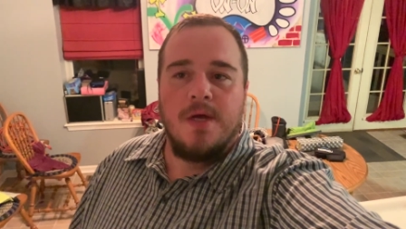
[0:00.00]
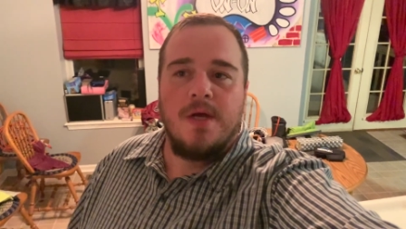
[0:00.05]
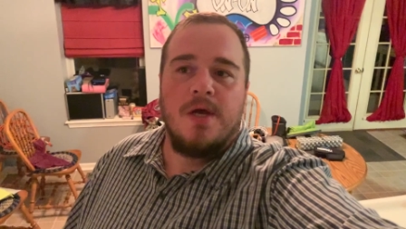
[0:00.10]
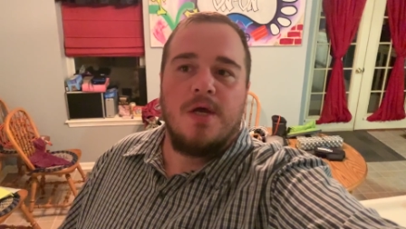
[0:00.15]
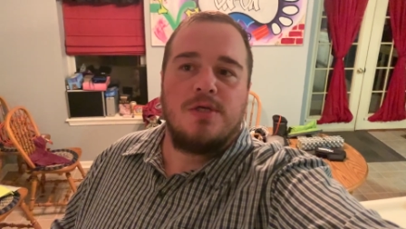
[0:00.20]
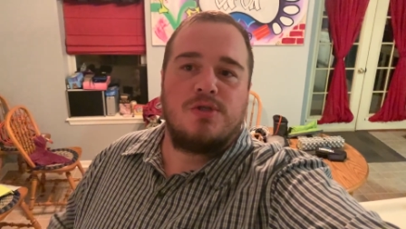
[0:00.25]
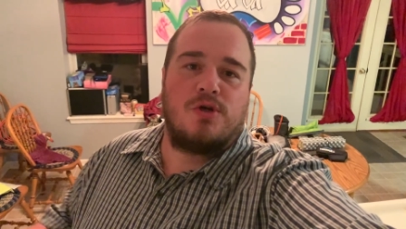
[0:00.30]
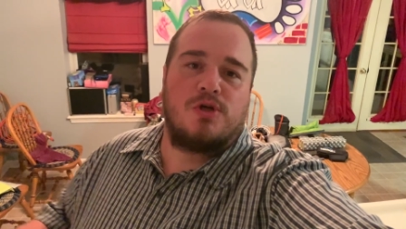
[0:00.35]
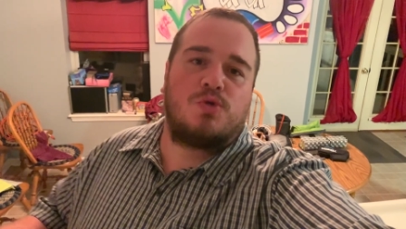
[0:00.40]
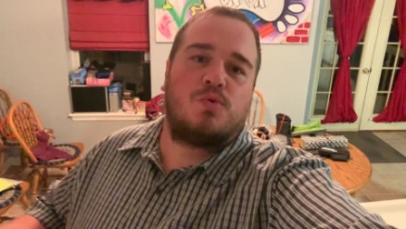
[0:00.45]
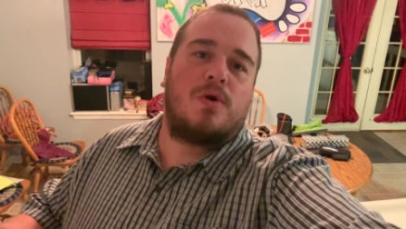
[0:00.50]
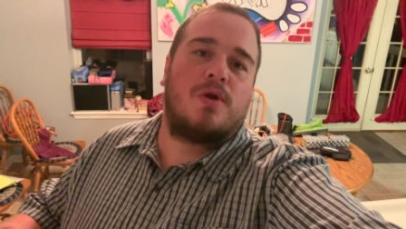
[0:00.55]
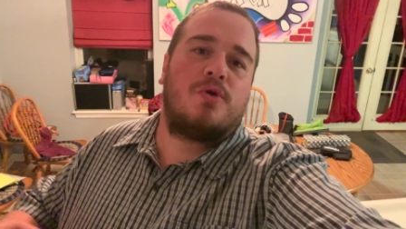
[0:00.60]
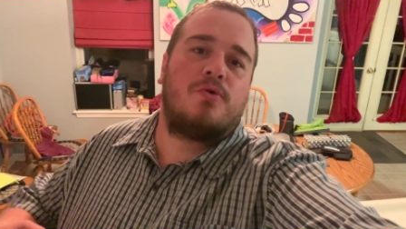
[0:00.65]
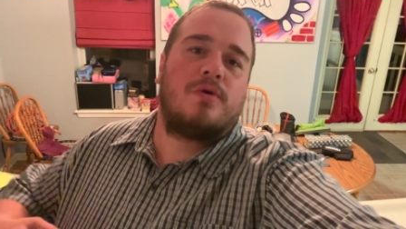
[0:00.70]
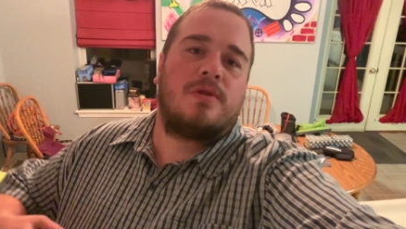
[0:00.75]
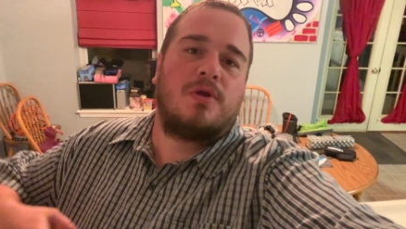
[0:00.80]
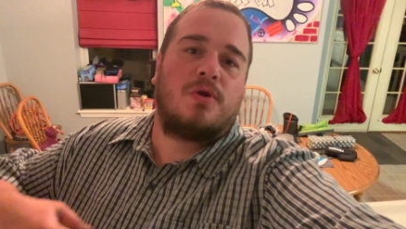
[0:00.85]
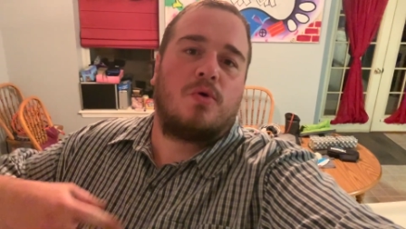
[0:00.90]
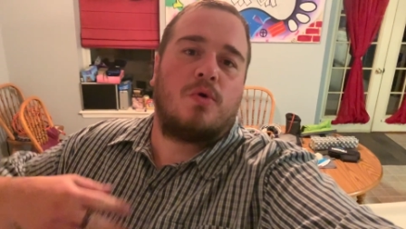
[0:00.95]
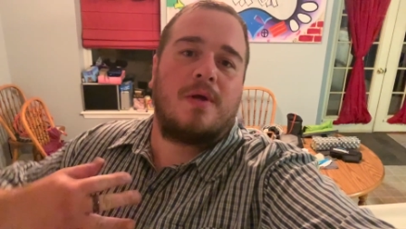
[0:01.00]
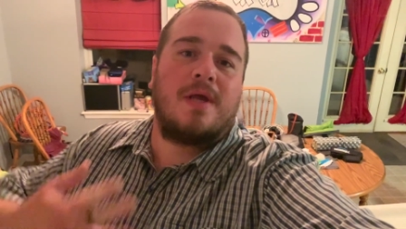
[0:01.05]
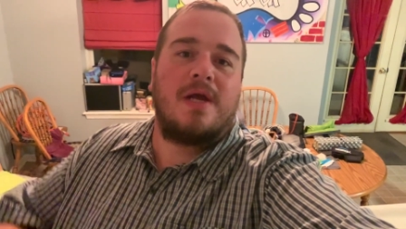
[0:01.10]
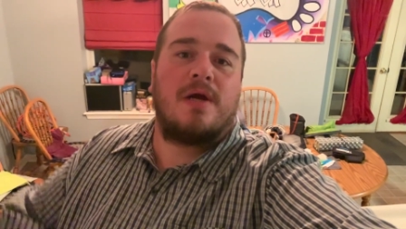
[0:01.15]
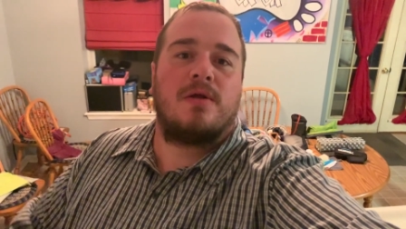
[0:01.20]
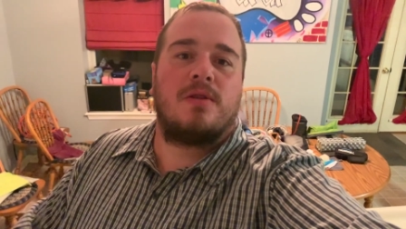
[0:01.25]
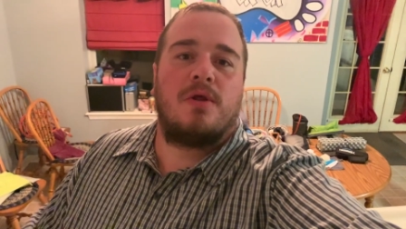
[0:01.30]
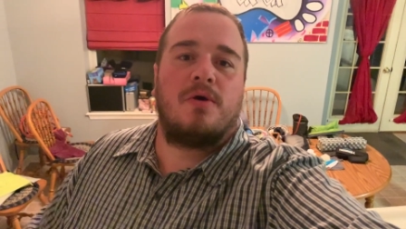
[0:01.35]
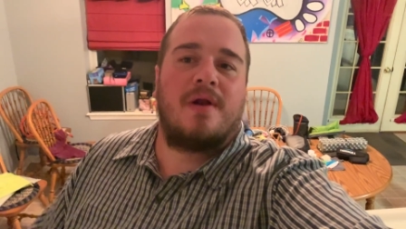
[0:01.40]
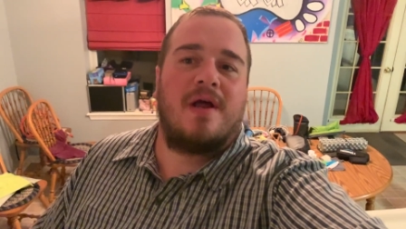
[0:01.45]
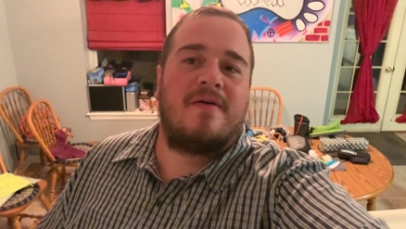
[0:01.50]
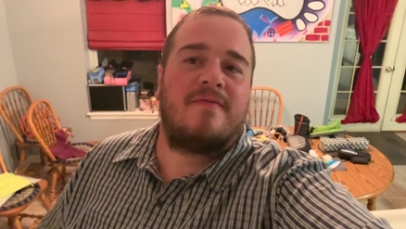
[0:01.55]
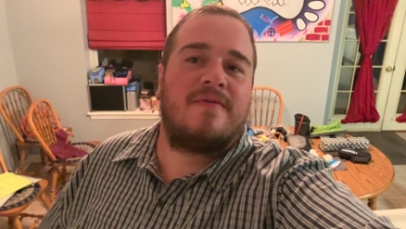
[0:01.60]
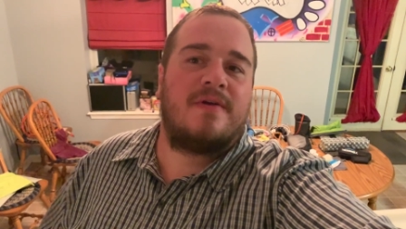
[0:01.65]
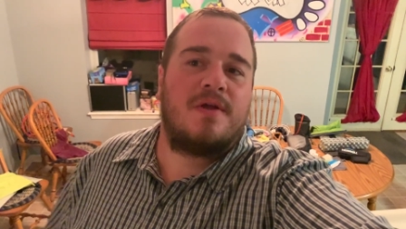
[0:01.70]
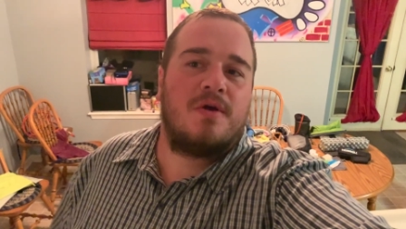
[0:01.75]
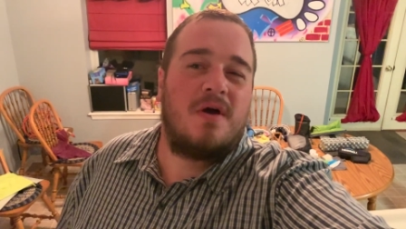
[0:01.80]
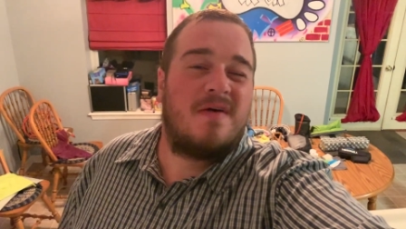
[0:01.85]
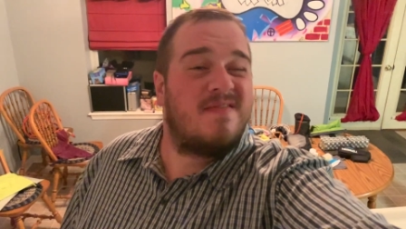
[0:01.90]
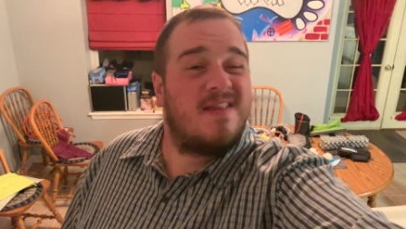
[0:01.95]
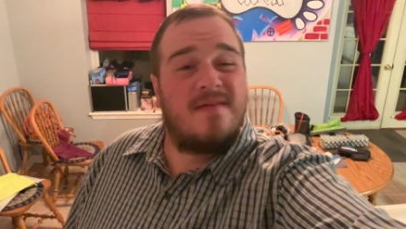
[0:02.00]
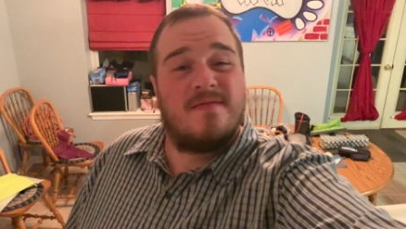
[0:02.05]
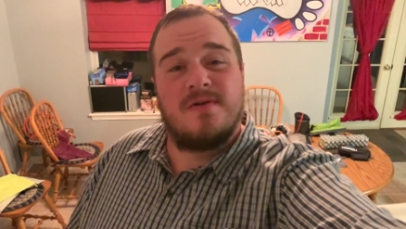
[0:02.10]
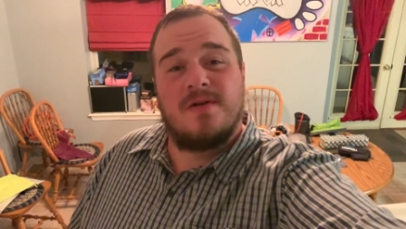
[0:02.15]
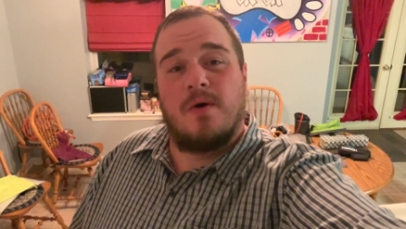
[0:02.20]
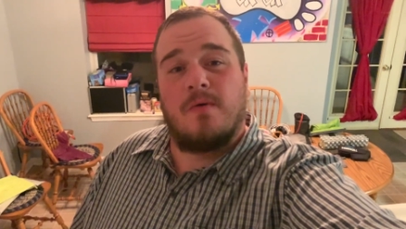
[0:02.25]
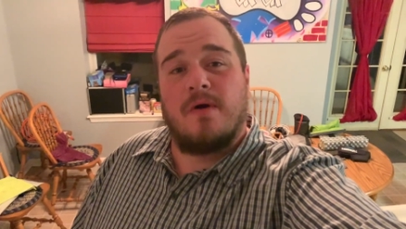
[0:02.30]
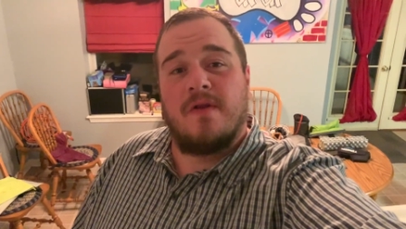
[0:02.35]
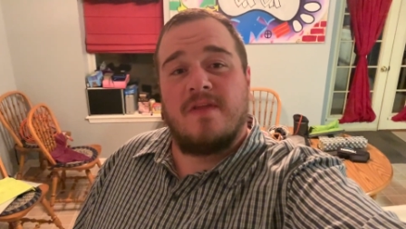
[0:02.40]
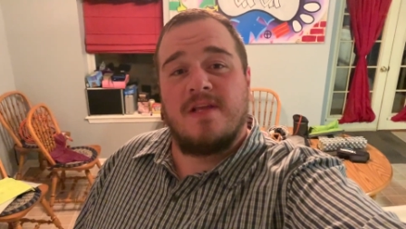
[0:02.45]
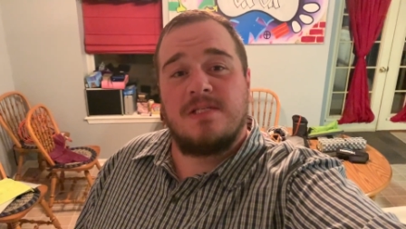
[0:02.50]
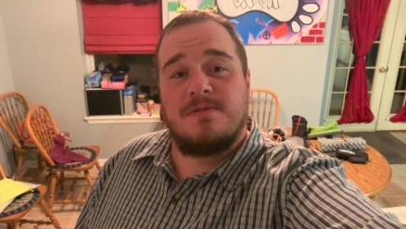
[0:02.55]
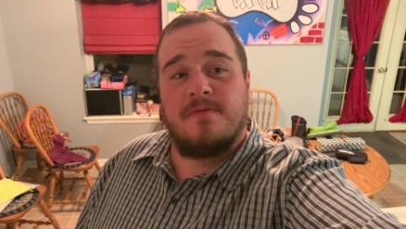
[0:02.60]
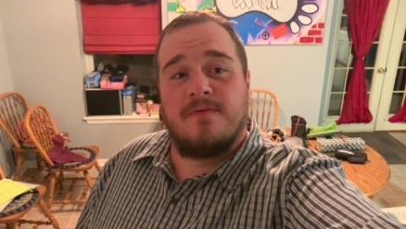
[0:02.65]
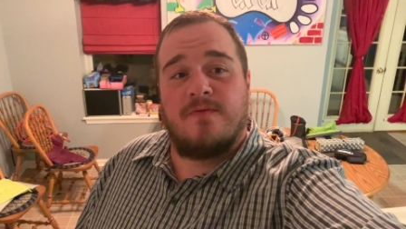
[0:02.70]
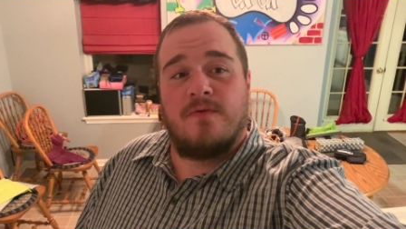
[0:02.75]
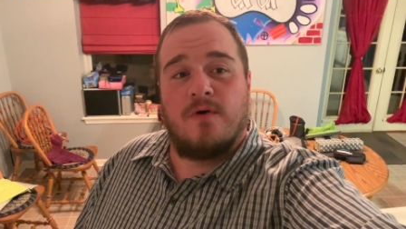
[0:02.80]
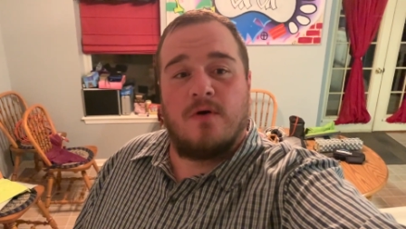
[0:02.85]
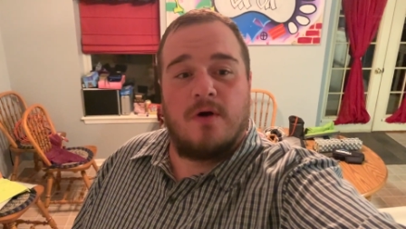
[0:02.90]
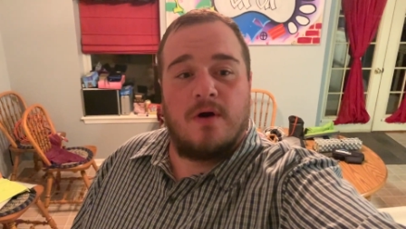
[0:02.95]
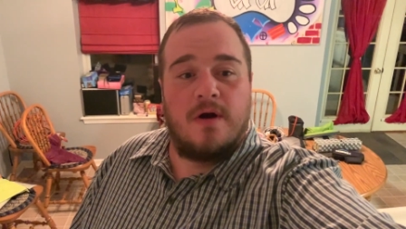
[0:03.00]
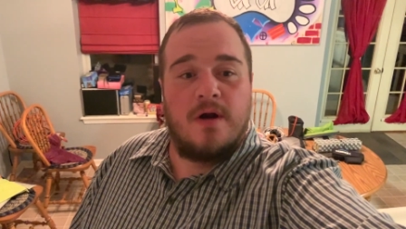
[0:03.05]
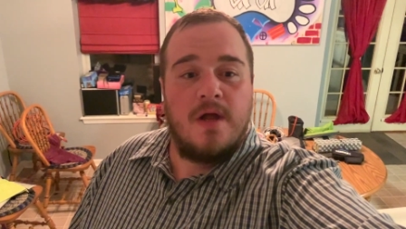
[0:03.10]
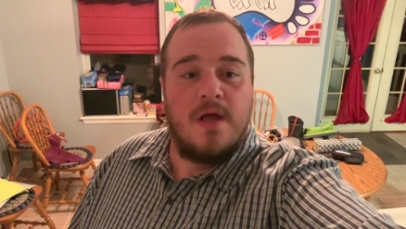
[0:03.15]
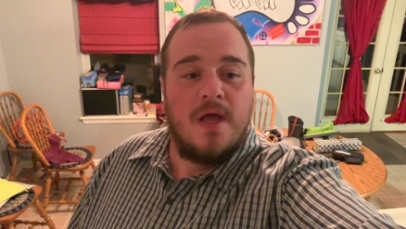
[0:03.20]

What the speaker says: So I just want to do a little gear loadout video. I've never done one of these before,